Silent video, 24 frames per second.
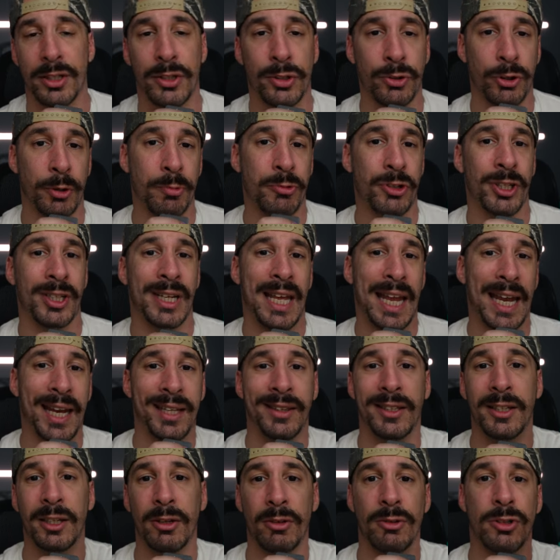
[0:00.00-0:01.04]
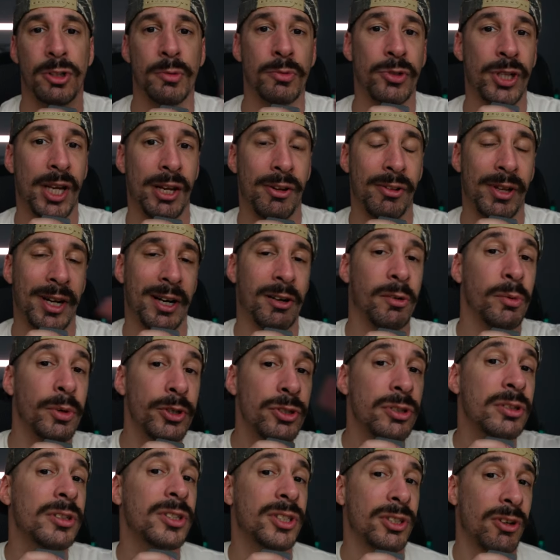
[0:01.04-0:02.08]
in the description and the YouTube channel that I
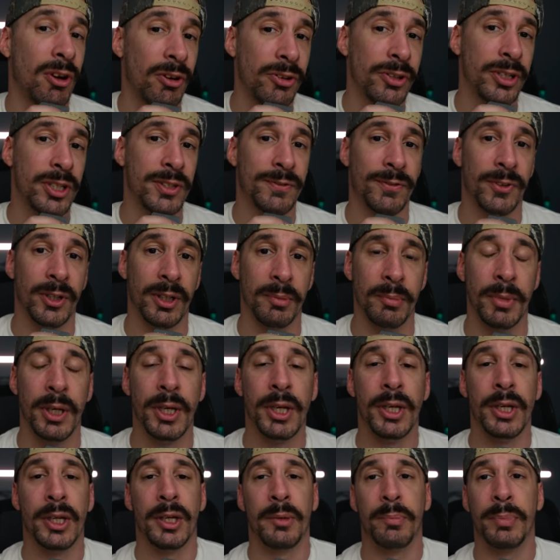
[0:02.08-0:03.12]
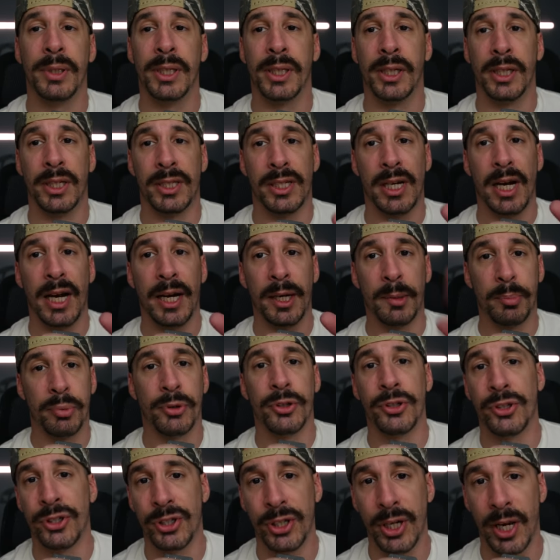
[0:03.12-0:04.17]
originally saw this from, because I
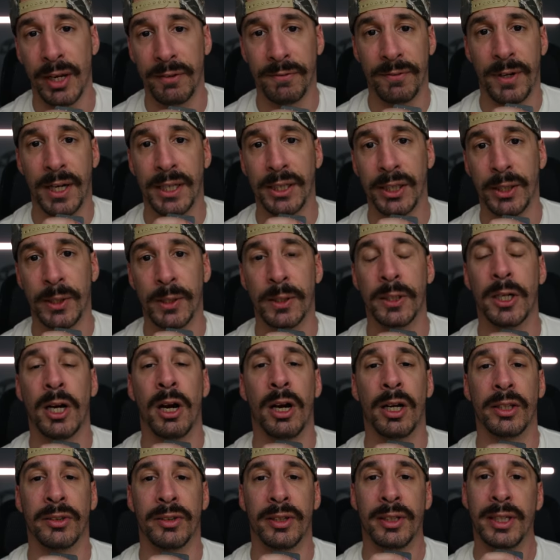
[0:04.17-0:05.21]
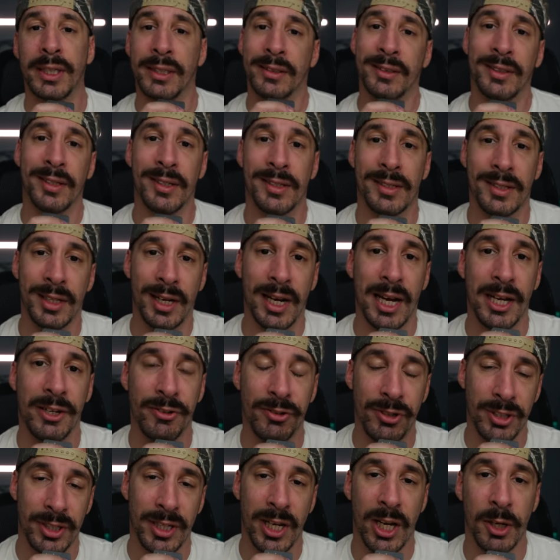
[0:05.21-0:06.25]
appreciate finding good content like this that kind of
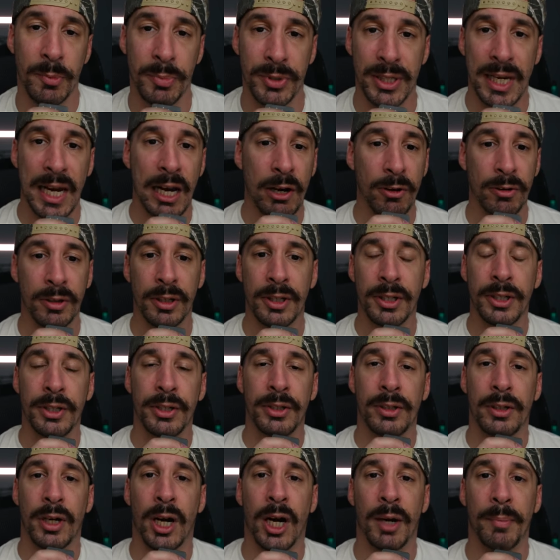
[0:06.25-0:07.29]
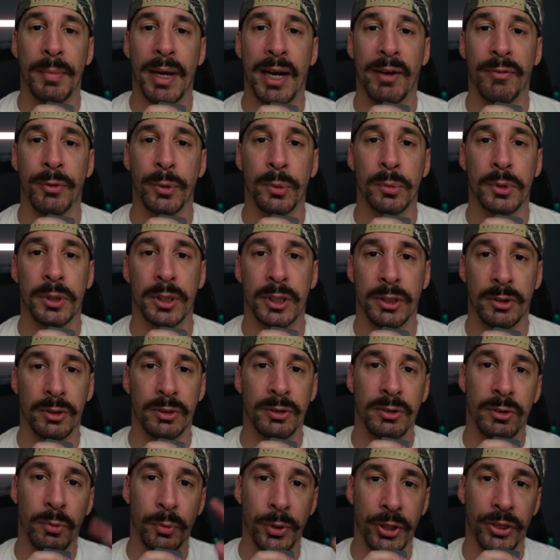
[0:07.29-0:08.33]
just helps out
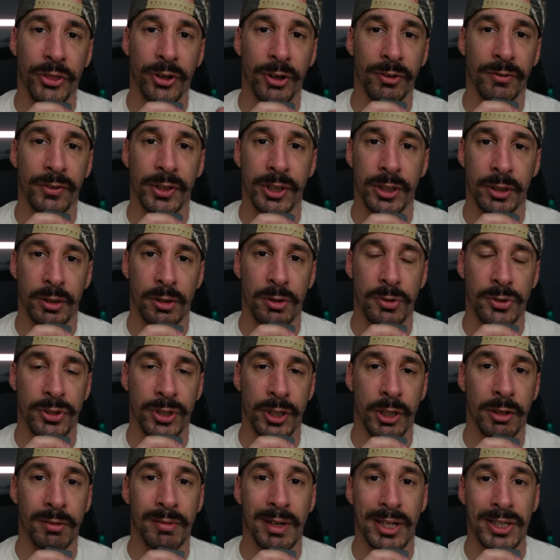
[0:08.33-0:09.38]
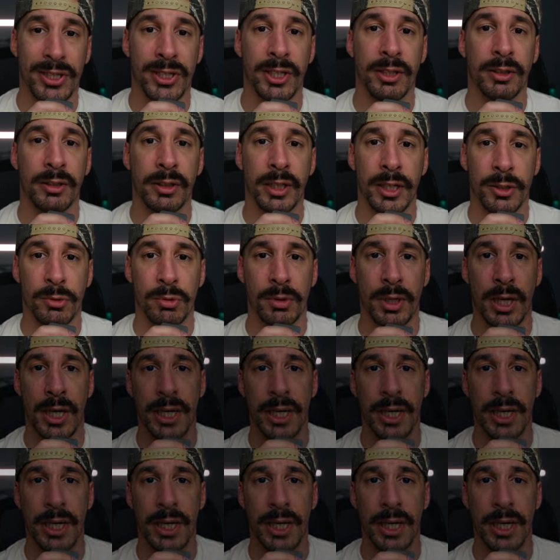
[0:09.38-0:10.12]
everyone with their vehicles. So I'll see you in the next one,